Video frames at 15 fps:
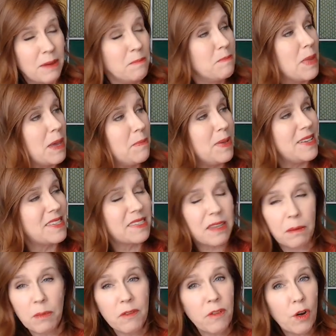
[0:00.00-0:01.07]
maybe
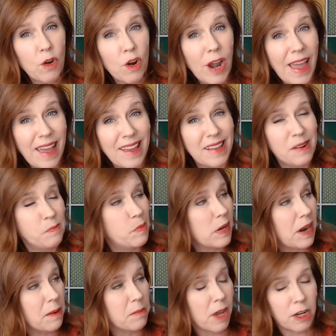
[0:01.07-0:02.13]
some of her head,
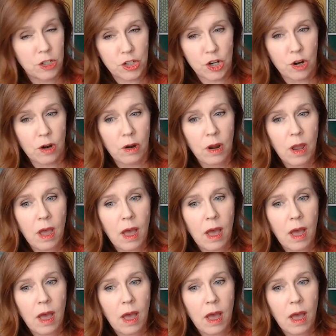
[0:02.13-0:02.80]
but I'm not sure.